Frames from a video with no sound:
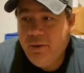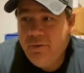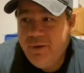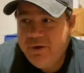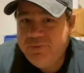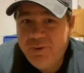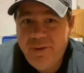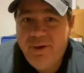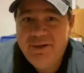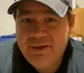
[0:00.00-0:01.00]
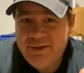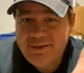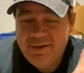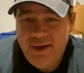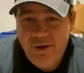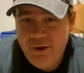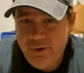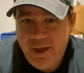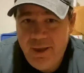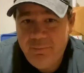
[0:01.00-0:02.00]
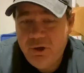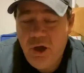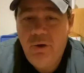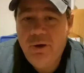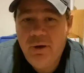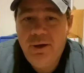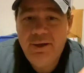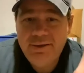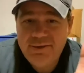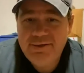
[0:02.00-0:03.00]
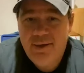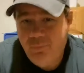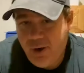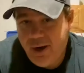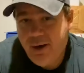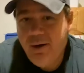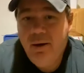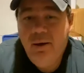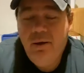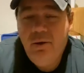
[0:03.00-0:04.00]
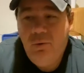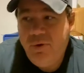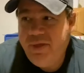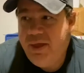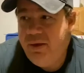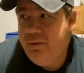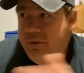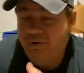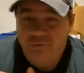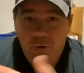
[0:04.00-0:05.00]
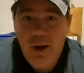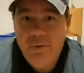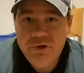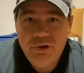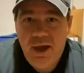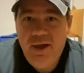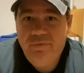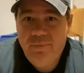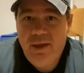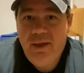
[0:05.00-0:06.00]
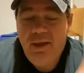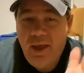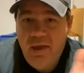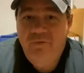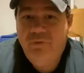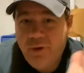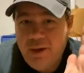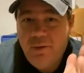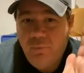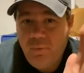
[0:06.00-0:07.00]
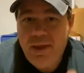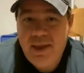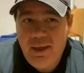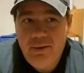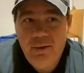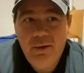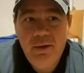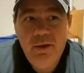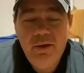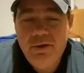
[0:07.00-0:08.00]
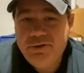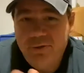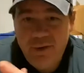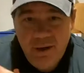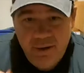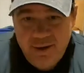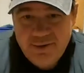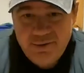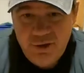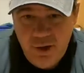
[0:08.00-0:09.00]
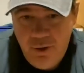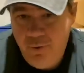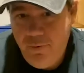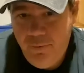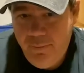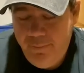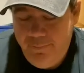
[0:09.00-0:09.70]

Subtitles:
there's pretty much a scenario game going on somewhere within a 4-hour drive of me every weekend. So there is no,